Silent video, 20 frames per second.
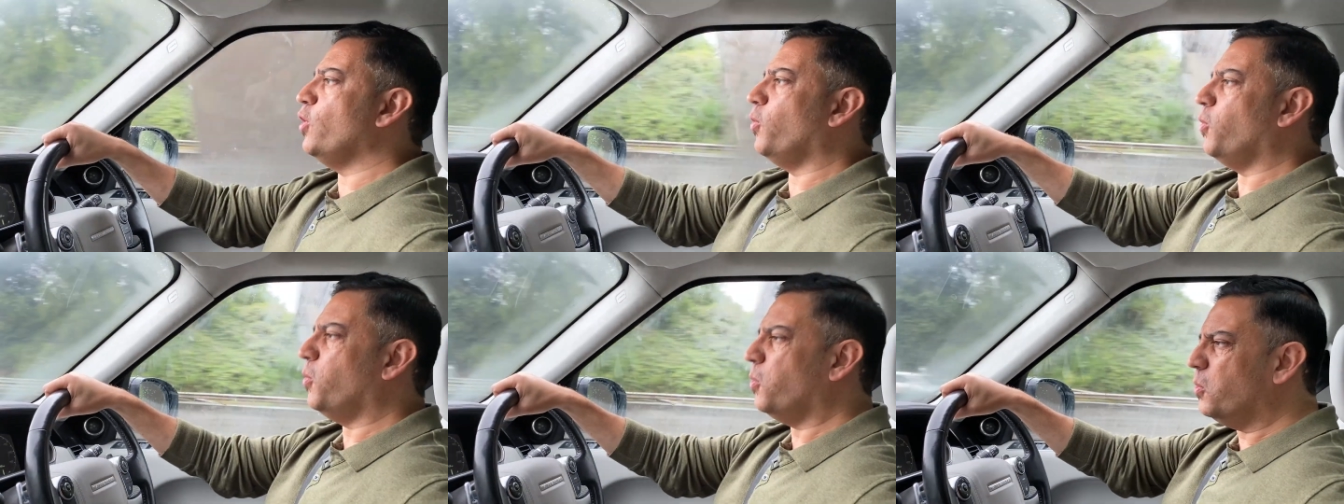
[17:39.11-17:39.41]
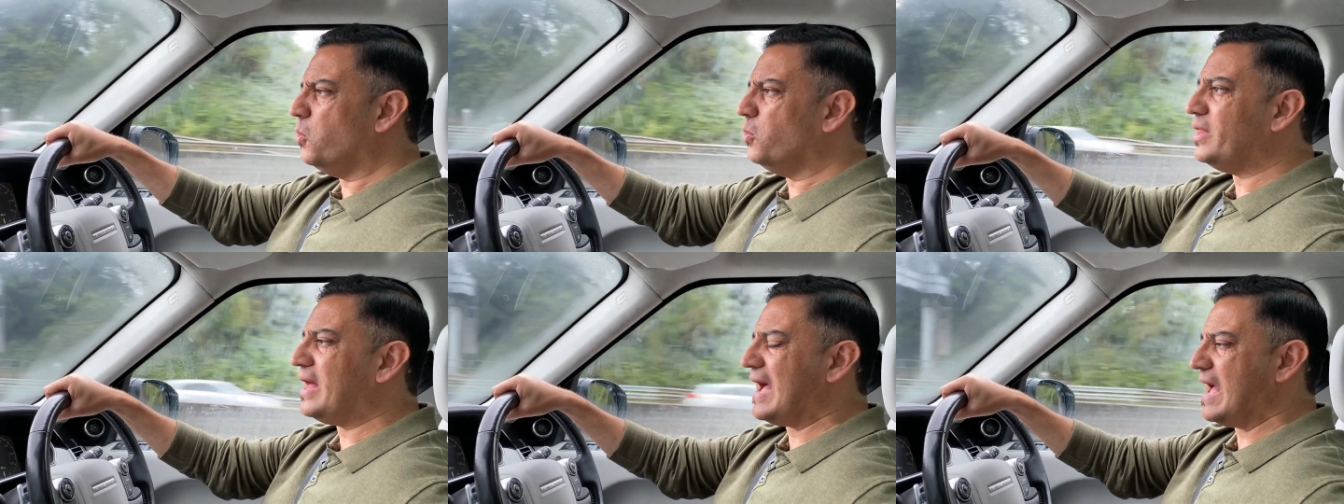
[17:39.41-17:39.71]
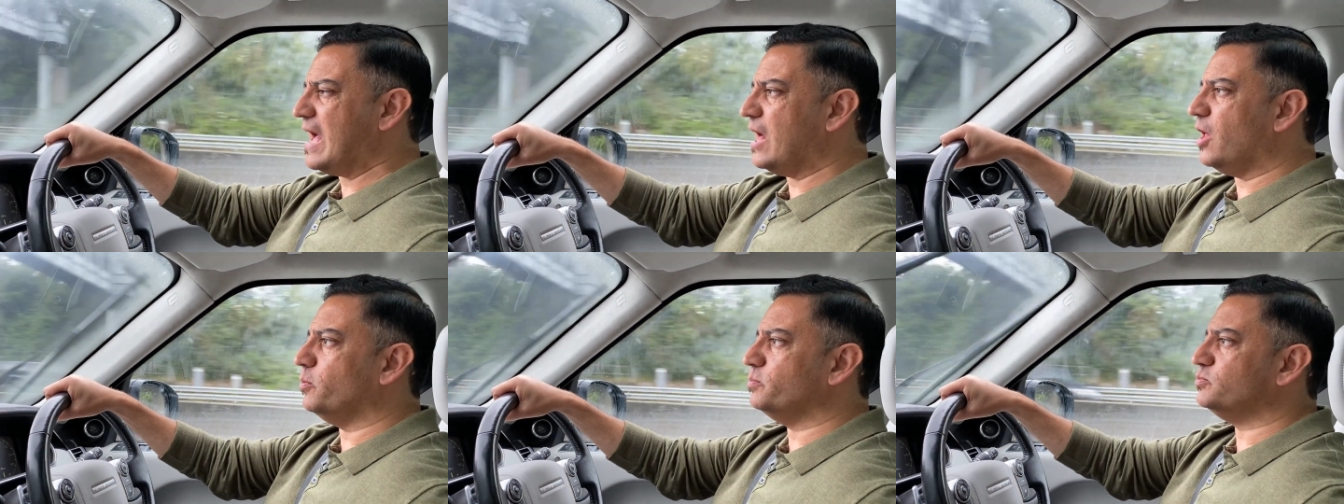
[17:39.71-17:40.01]
all that
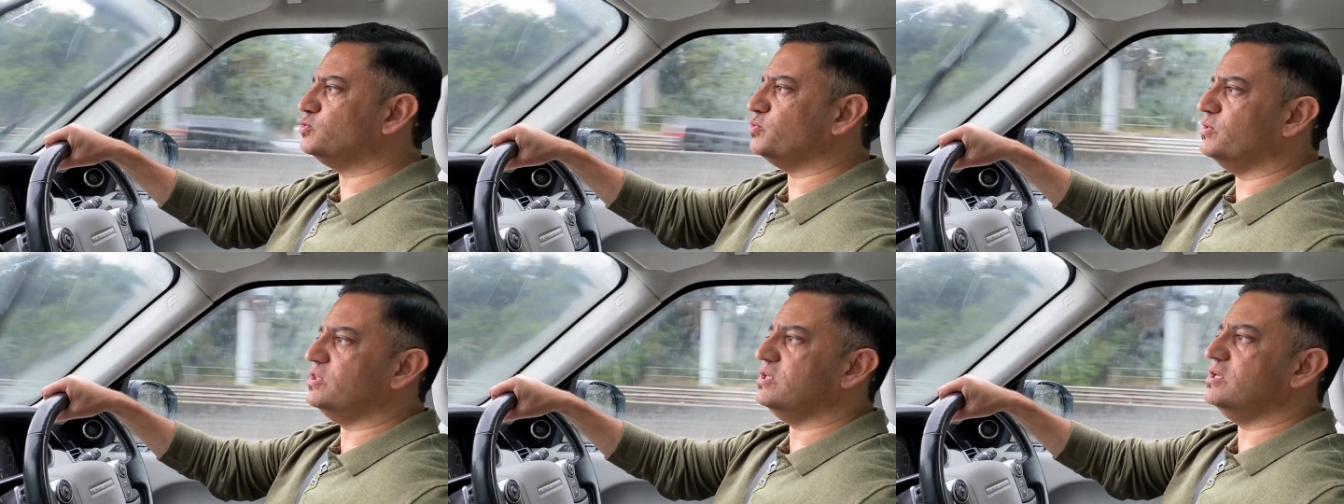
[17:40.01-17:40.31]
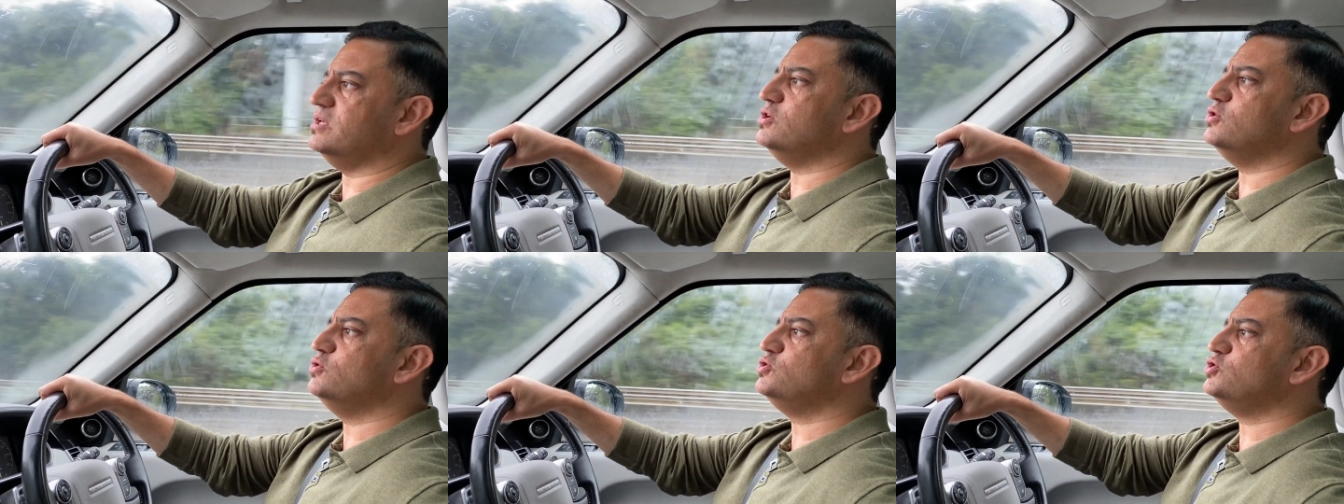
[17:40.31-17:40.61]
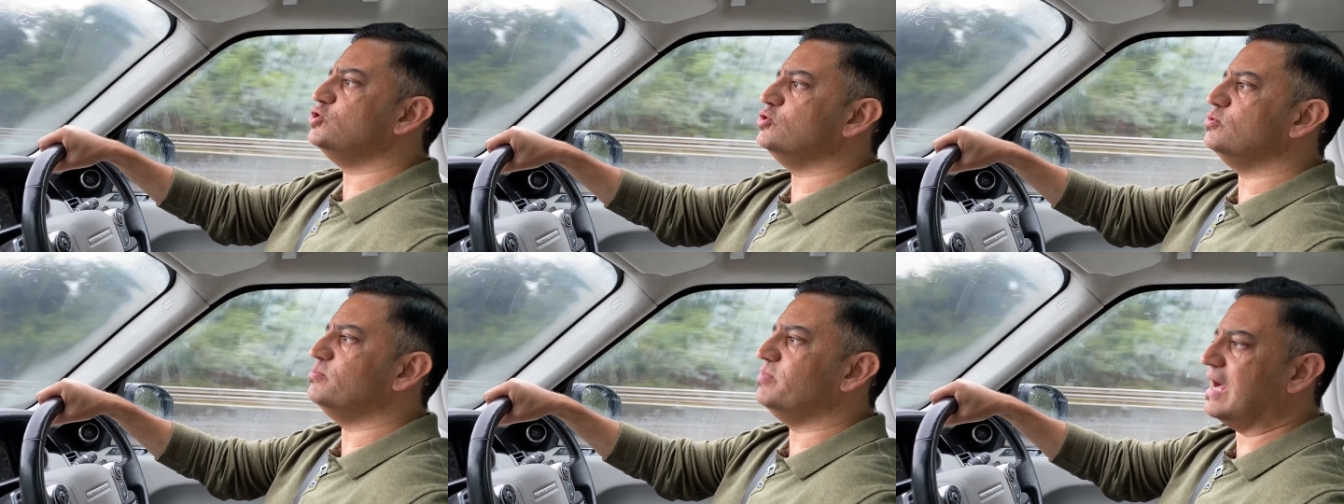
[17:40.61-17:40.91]
helps with the
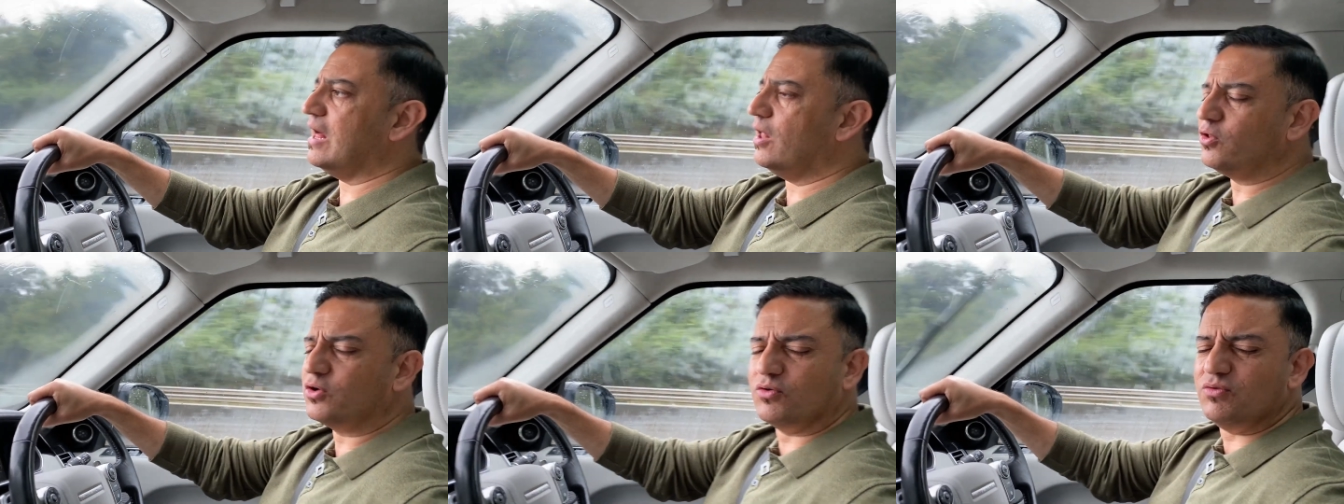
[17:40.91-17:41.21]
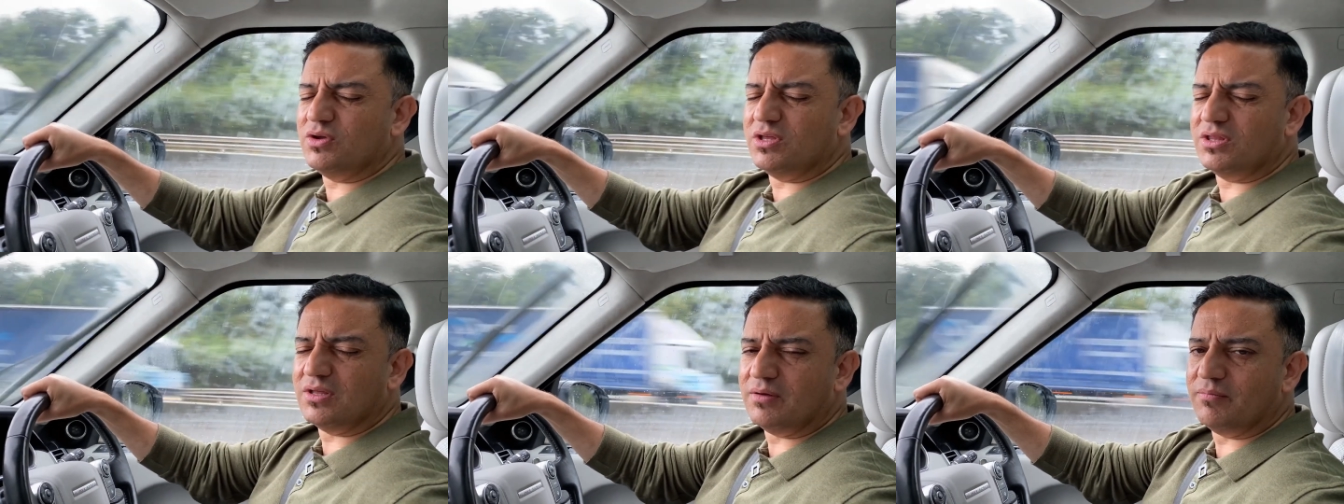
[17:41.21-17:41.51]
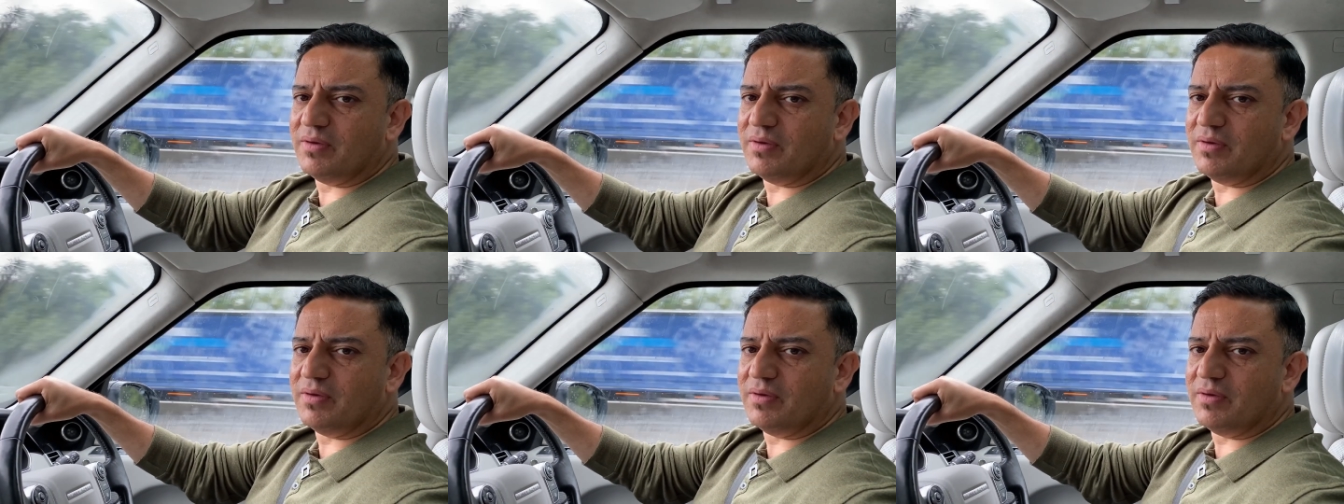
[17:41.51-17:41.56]
YouTube algorithm,